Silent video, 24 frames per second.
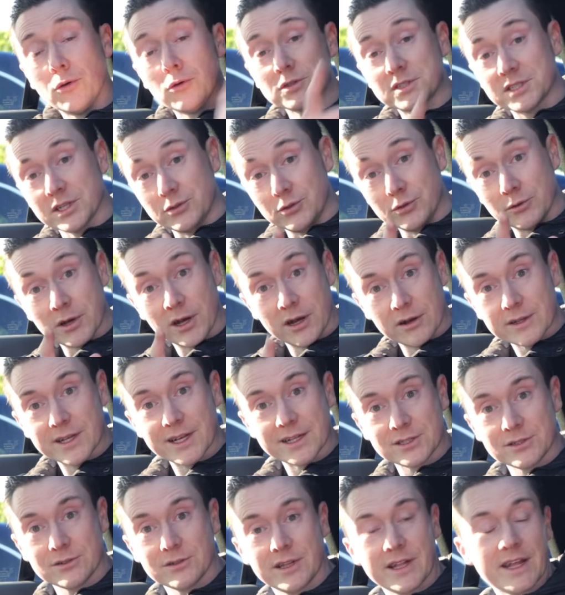Also, you can't
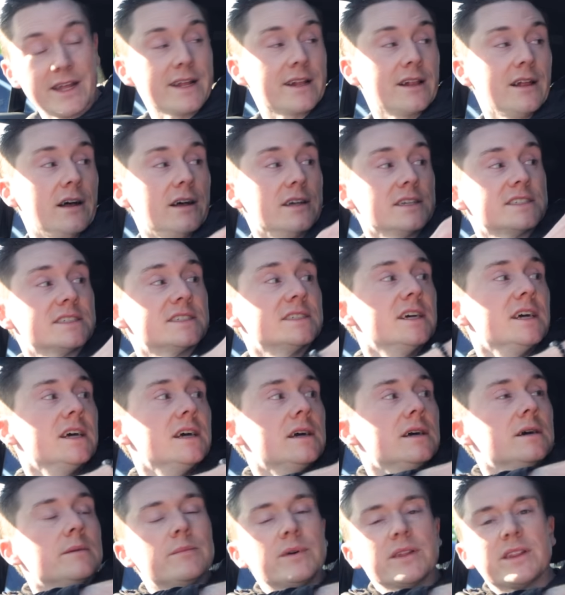get on an A-Class,
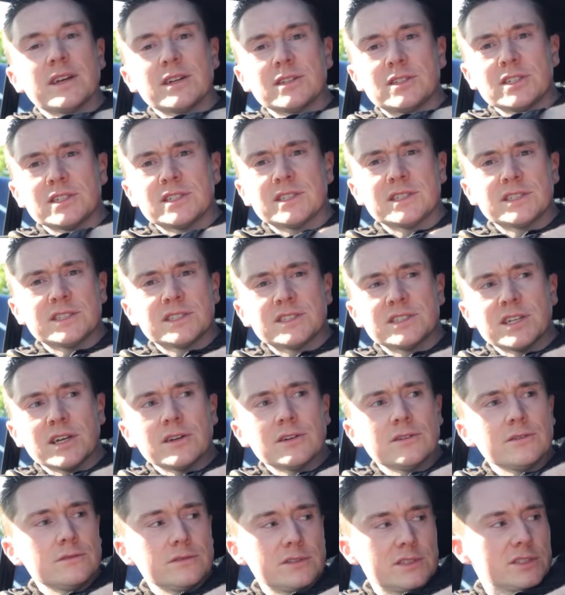but they're just
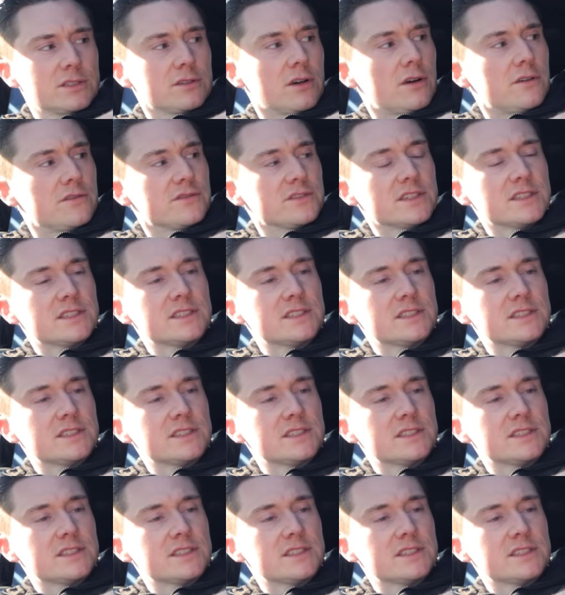so soft